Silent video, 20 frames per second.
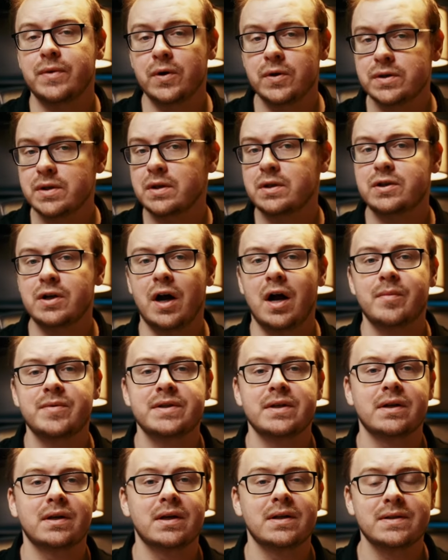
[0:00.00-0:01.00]
Those are the jobs
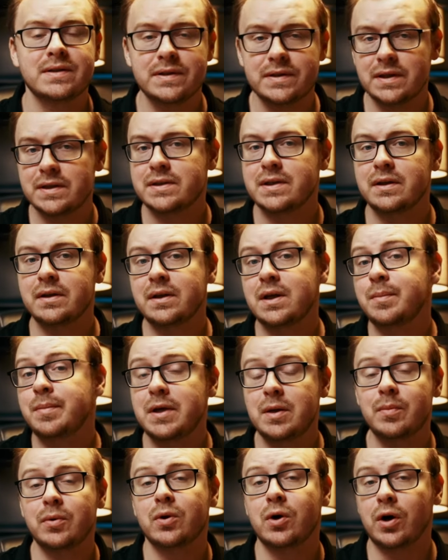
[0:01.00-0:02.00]
that consistently
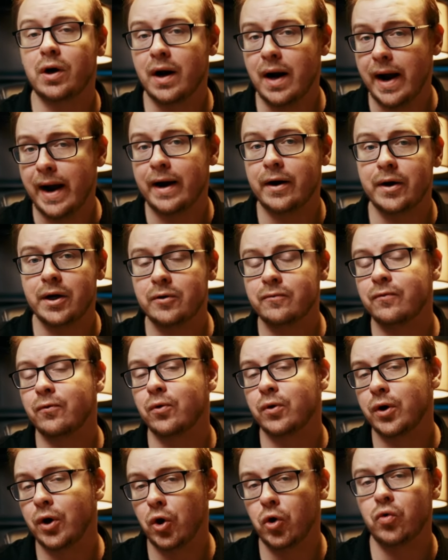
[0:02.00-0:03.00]
people are hiring
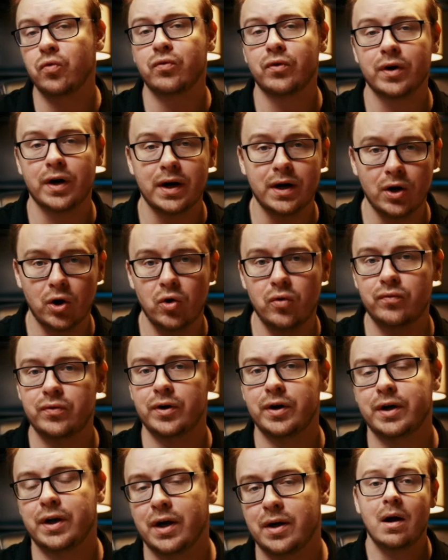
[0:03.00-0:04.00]
for over and over
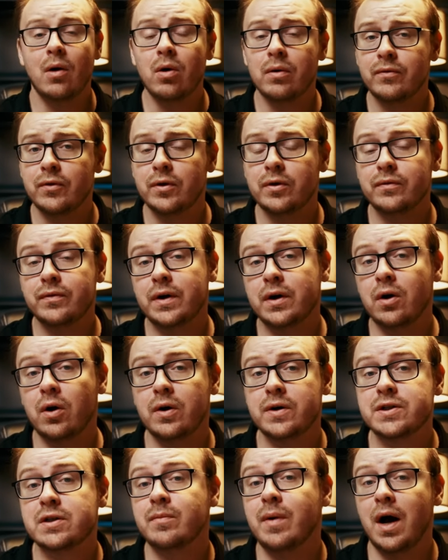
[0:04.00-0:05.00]
again. However, there
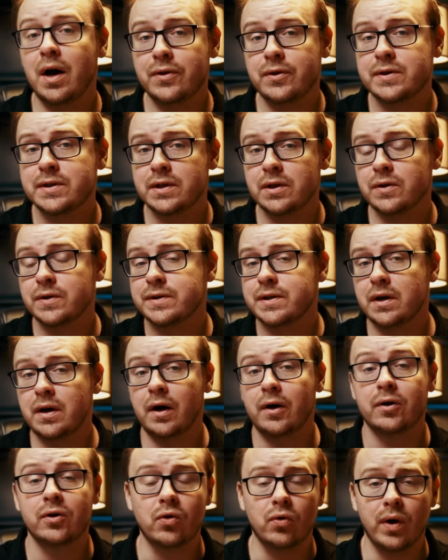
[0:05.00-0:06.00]
are some other skills that
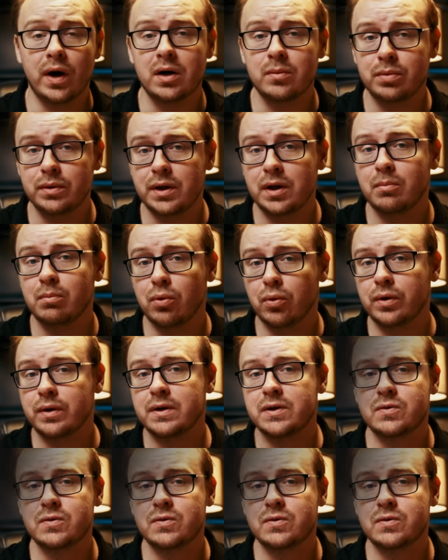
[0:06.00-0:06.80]
are incredibly important